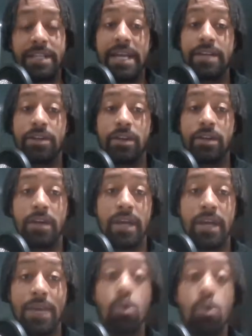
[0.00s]
He did.
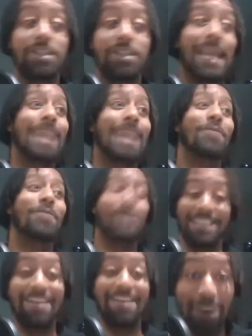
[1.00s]
It
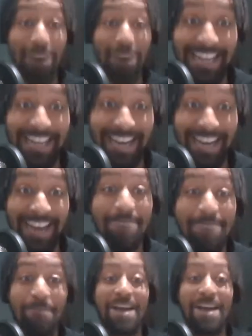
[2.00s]
really did. He
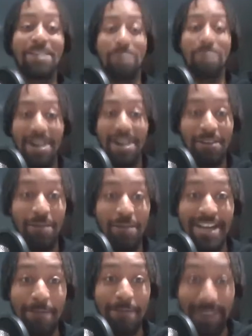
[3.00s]
made a mug of
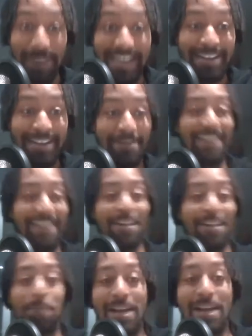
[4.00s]
me completely. That
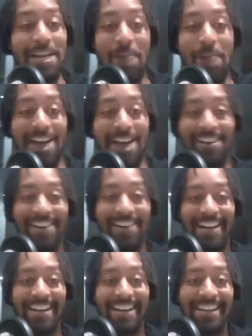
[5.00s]
was fucking
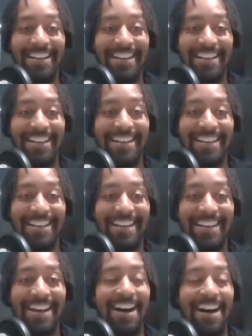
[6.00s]
lovely.
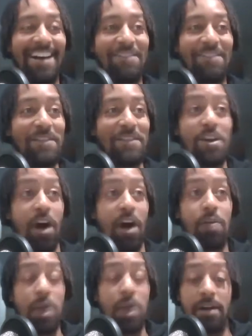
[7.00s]

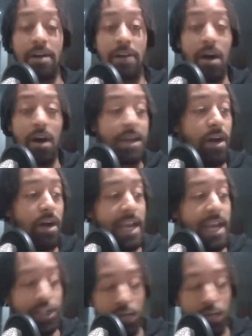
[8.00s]
I
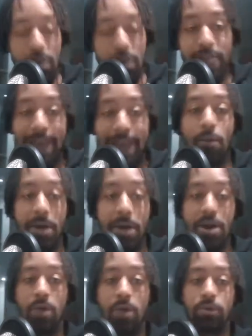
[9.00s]
actually wrote down on my
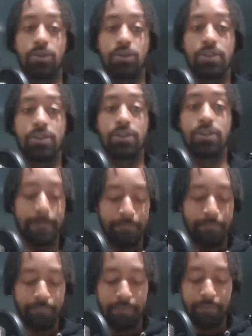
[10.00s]
notes,
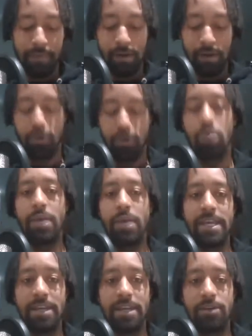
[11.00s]
do
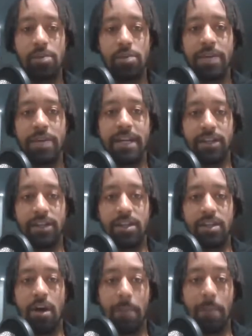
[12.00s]
we need to
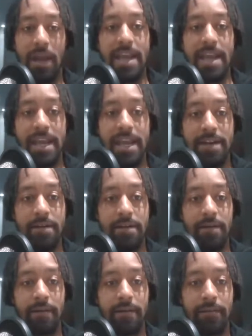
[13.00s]
start
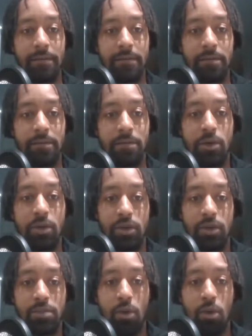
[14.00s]
playing
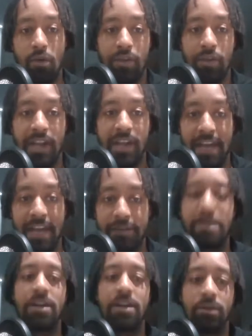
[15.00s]
Lucas Moura on the left? I
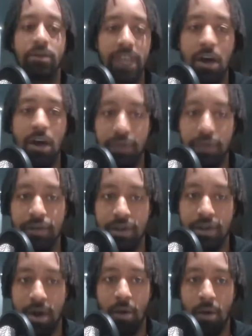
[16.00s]
mean, look, the answer is
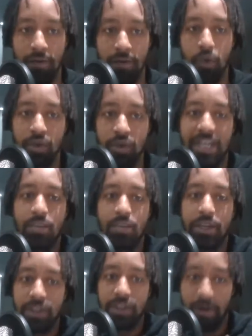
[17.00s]
no, of course, because that's
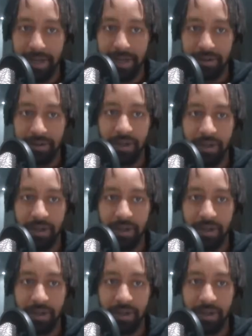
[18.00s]
where Son is.